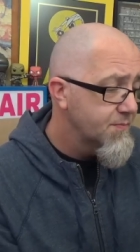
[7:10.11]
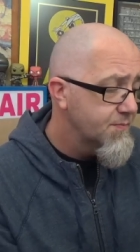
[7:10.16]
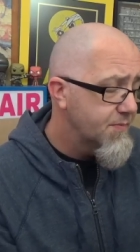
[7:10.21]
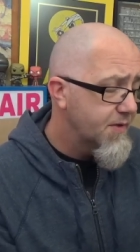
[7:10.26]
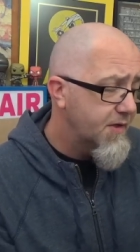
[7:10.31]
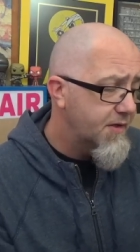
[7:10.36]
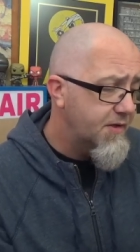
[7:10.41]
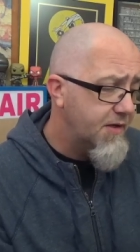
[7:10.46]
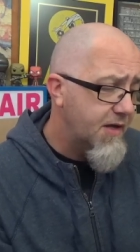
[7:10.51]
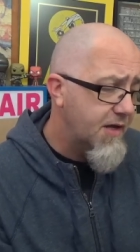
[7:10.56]

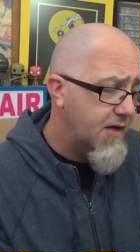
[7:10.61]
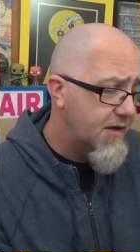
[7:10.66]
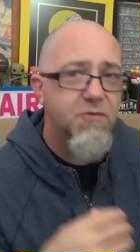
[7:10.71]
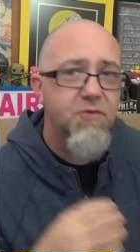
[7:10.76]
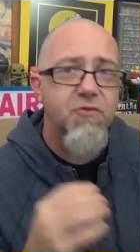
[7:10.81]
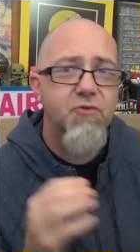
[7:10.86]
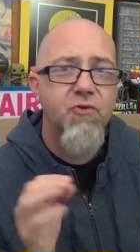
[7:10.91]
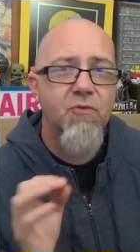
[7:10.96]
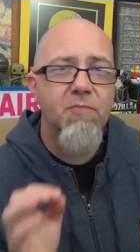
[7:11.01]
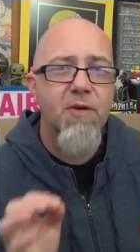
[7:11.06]
But yeah,
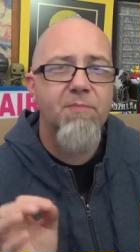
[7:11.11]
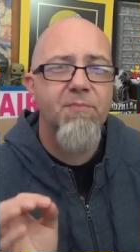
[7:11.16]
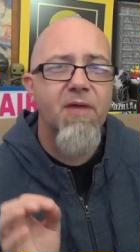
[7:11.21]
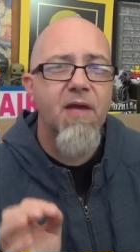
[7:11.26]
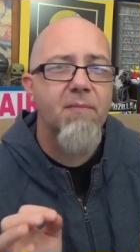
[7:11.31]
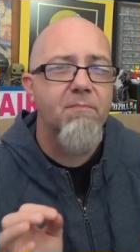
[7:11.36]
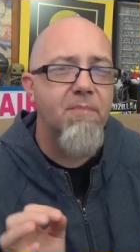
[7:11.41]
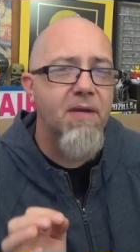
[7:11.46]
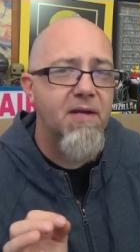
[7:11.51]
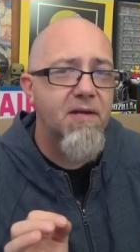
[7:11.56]
trim up
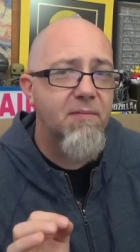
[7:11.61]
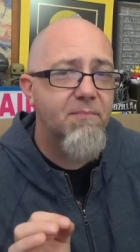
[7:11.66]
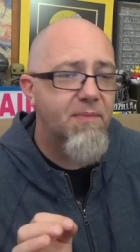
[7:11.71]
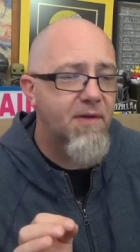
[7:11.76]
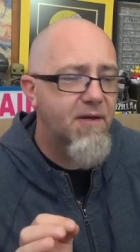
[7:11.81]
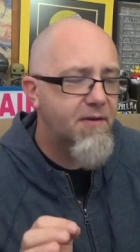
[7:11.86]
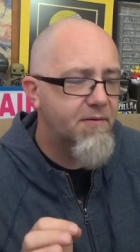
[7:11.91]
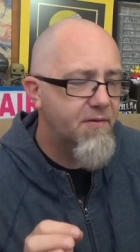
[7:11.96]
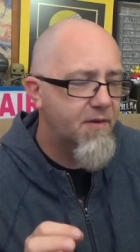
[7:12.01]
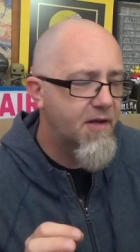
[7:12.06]
that meat a
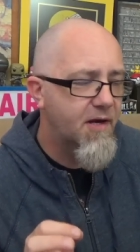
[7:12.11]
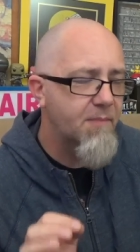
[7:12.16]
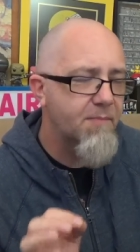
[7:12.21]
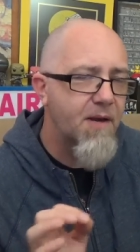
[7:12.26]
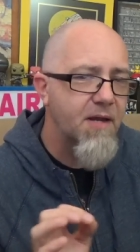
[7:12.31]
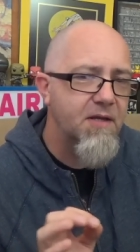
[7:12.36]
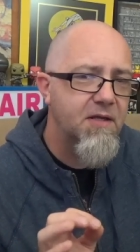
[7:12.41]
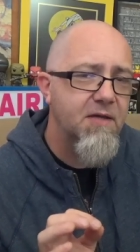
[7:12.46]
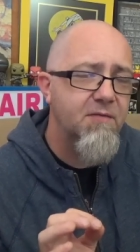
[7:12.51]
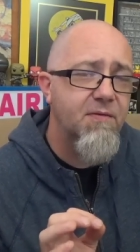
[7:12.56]
bit, and I
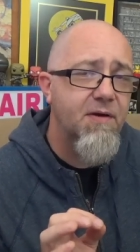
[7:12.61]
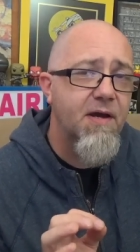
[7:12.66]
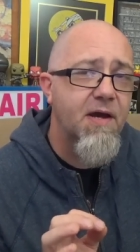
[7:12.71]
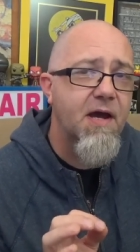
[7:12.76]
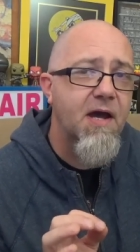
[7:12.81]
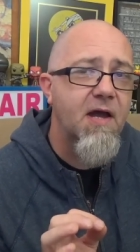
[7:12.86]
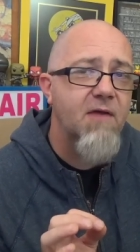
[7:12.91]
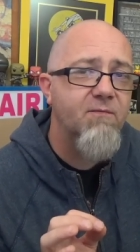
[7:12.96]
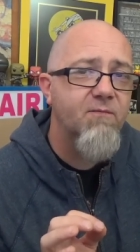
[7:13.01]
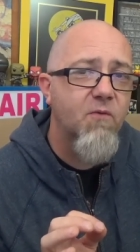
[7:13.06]
might give it a
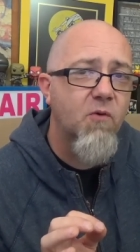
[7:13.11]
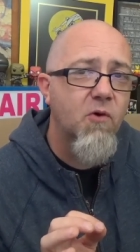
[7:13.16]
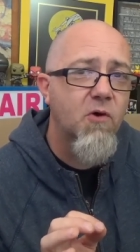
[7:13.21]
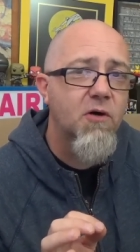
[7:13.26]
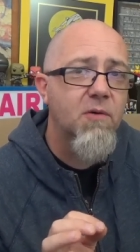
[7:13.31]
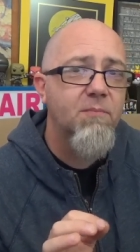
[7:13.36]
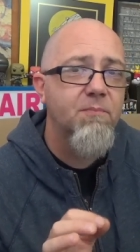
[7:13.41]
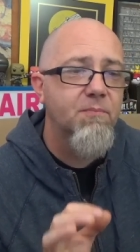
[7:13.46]
high four.